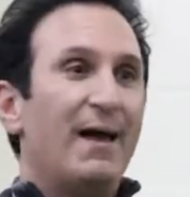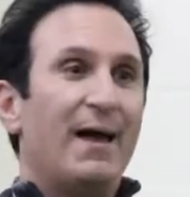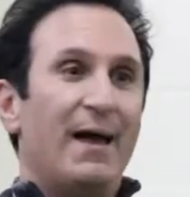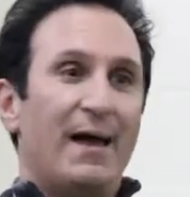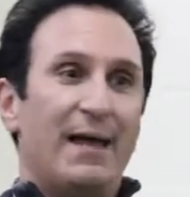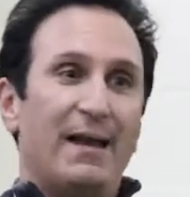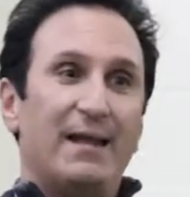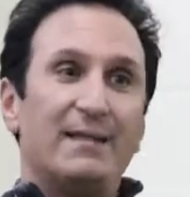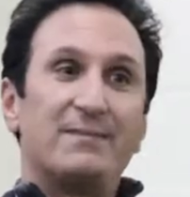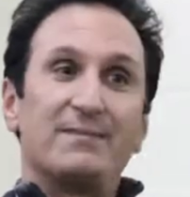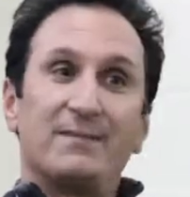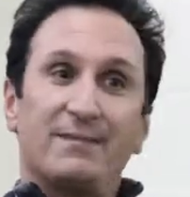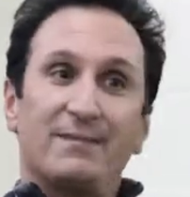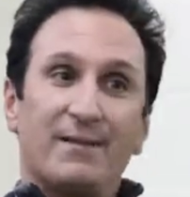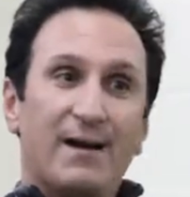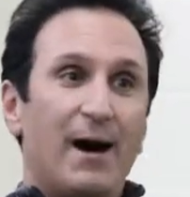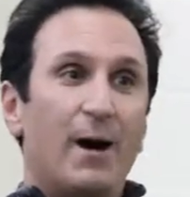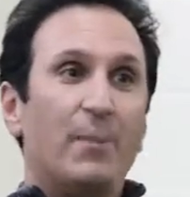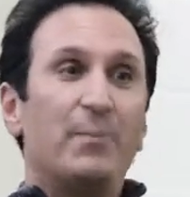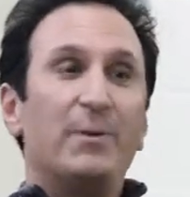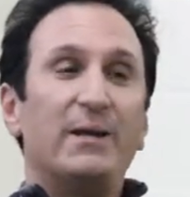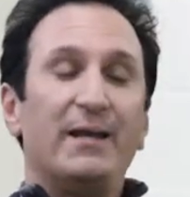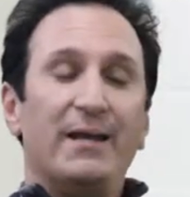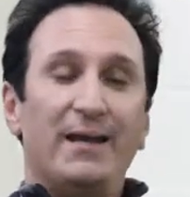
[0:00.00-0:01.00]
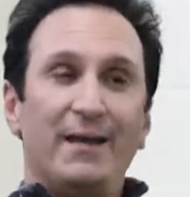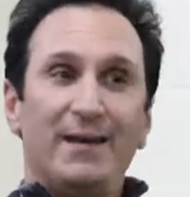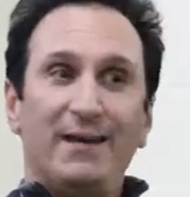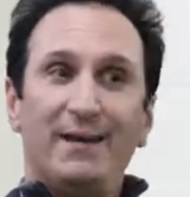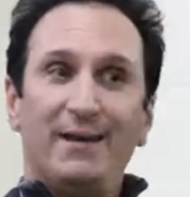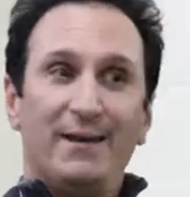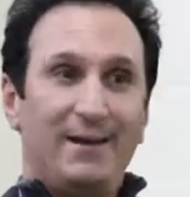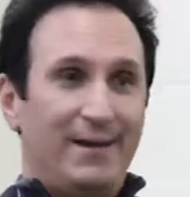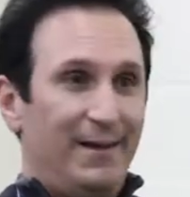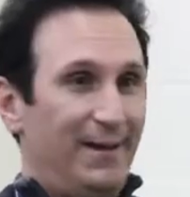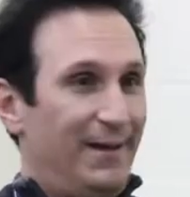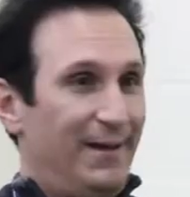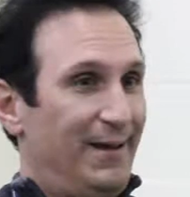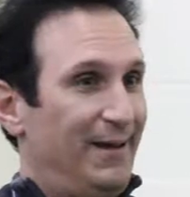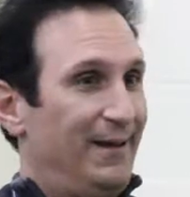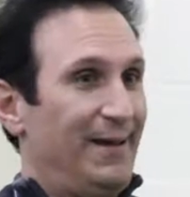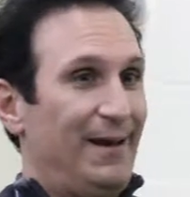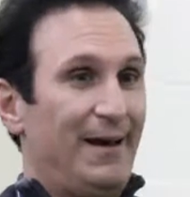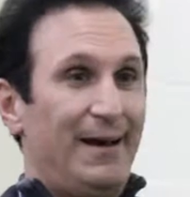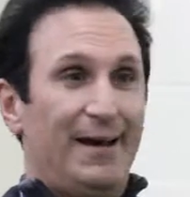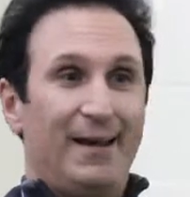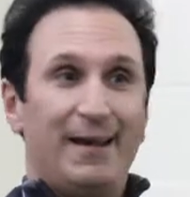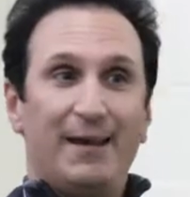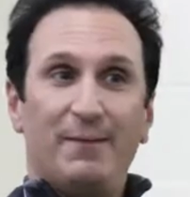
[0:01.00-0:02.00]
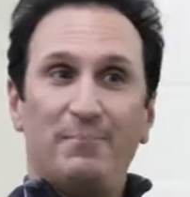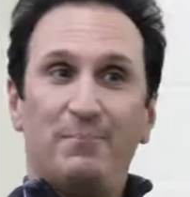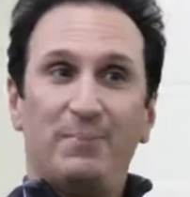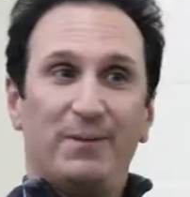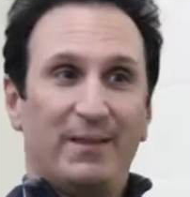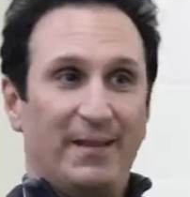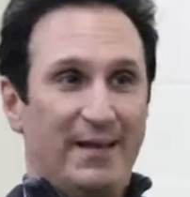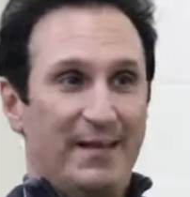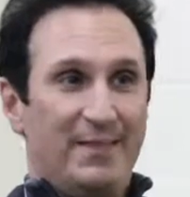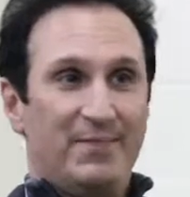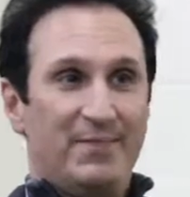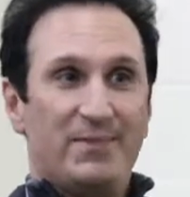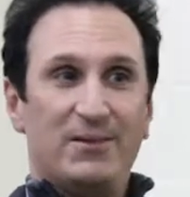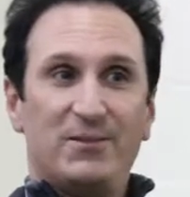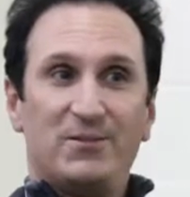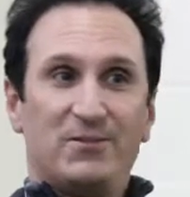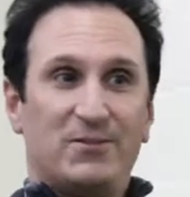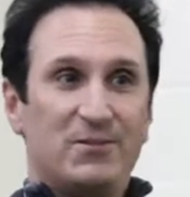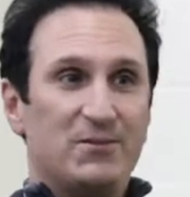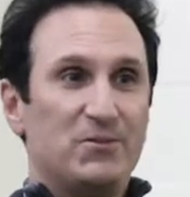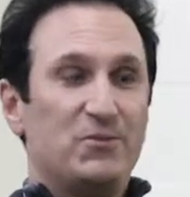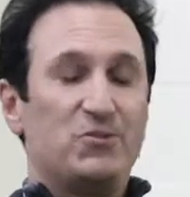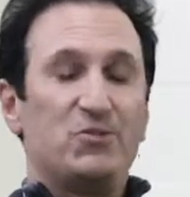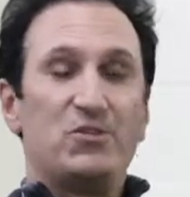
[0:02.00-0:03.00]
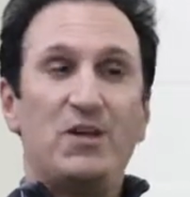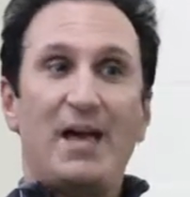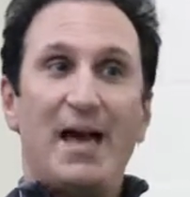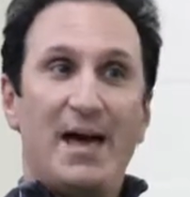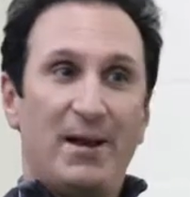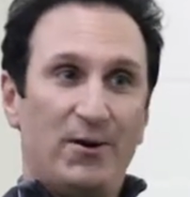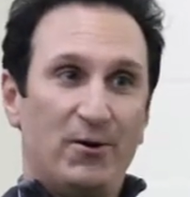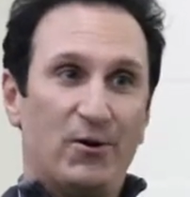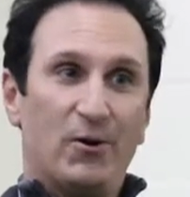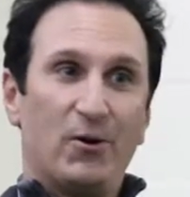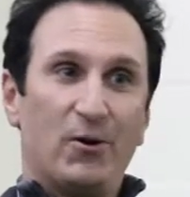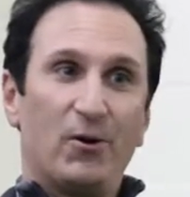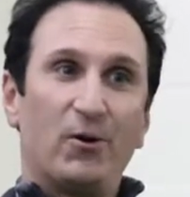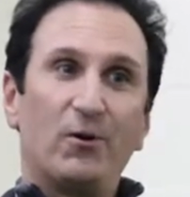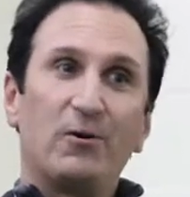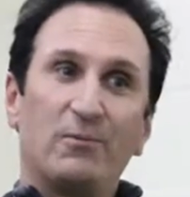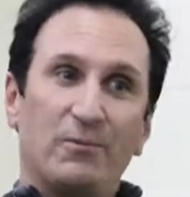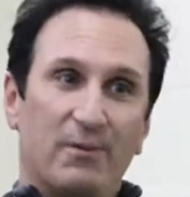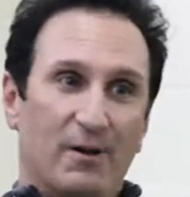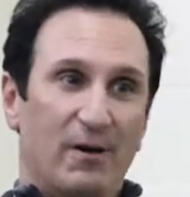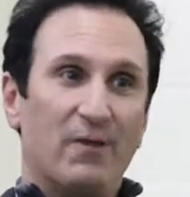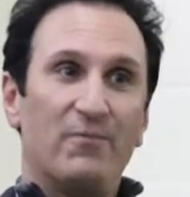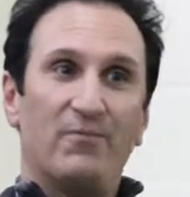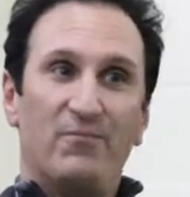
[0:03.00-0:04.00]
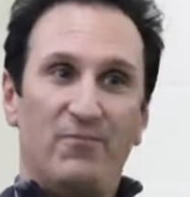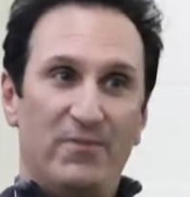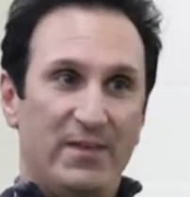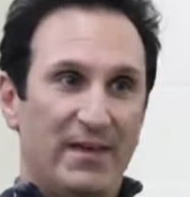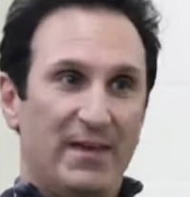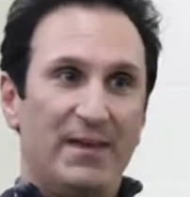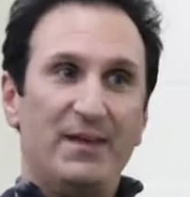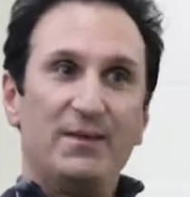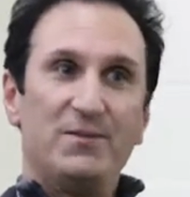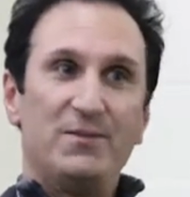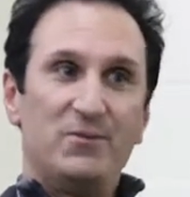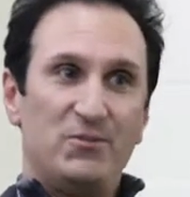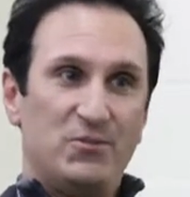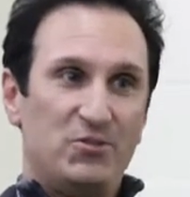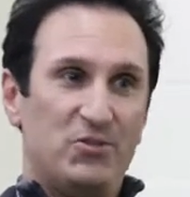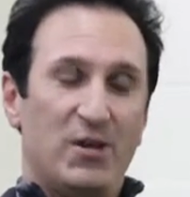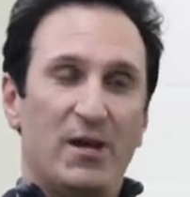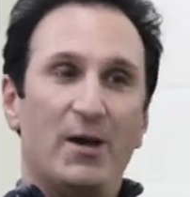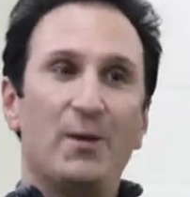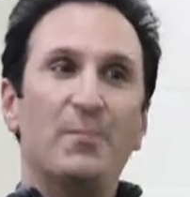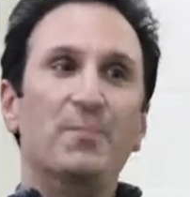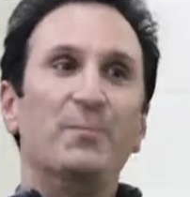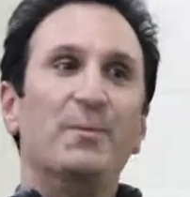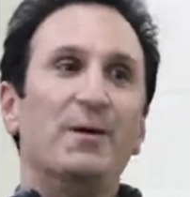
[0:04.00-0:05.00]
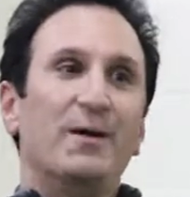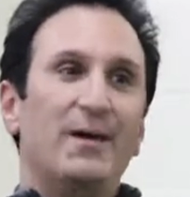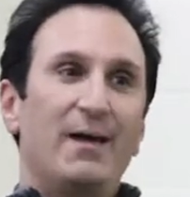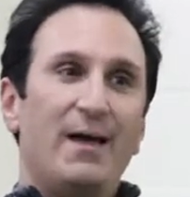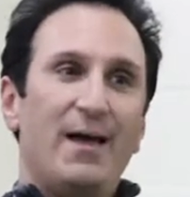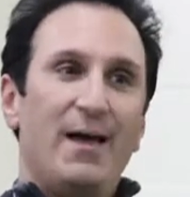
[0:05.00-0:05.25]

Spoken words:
And it's a comedy, and I played this janitor of the gym,